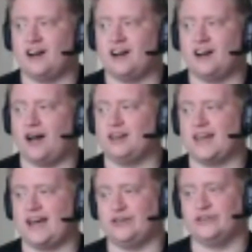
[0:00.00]
I will
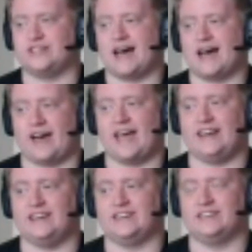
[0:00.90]
allow you to have
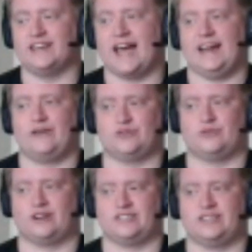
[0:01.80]
8
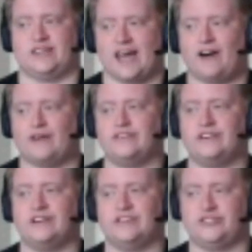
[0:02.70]
hours rest now,
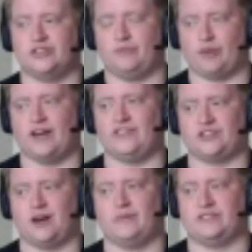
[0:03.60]
so that by the
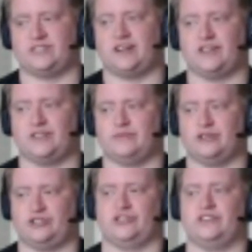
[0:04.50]
time of the start of the
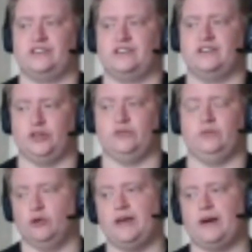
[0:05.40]
mission,
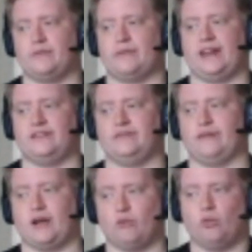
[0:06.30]
you'll be able to
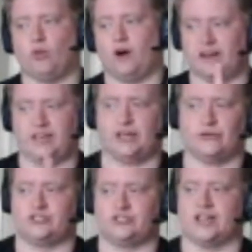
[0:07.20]
make one
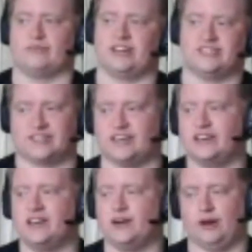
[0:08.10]
heal check basically,
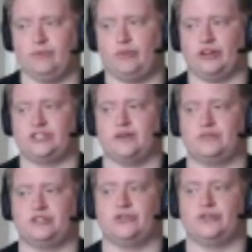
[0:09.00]
1 body
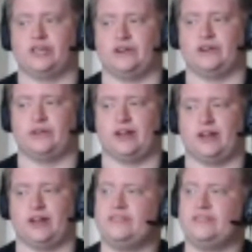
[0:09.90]
times 2 to heal up.